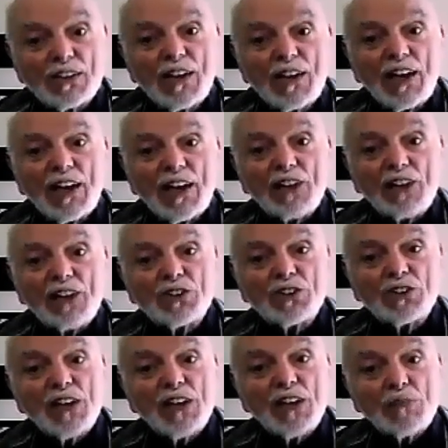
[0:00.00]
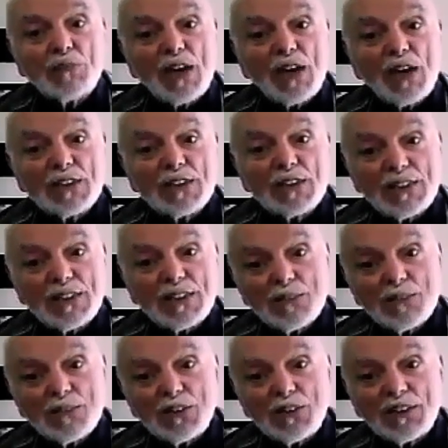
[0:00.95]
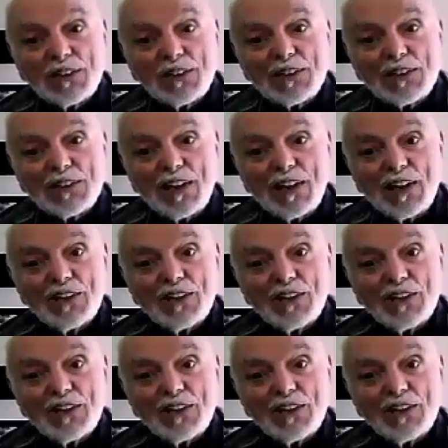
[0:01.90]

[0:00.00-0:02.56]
and should not be accessible to this kind of,